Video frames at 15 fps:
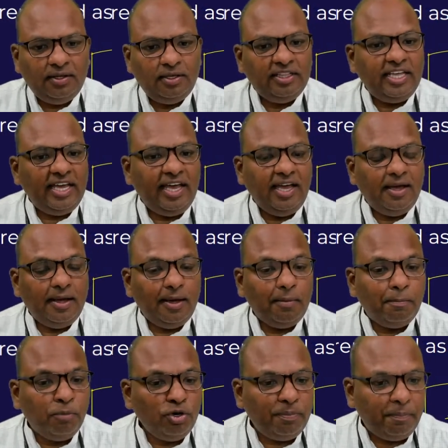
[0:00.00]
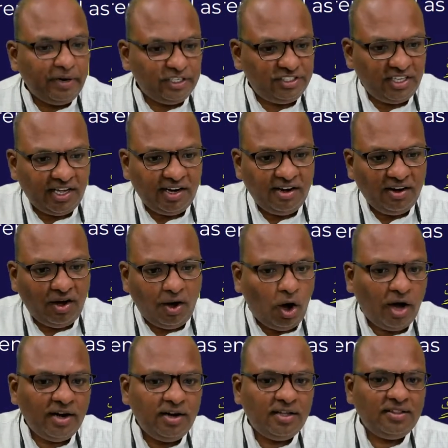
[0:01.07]
They put pressure
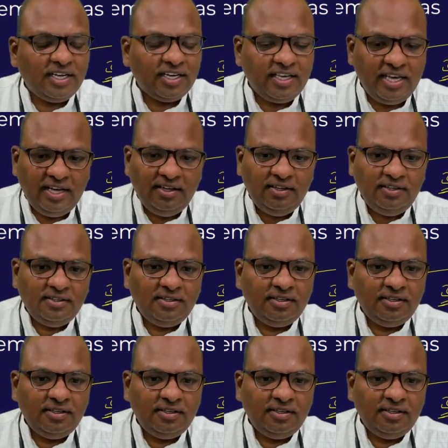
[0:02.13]
on the king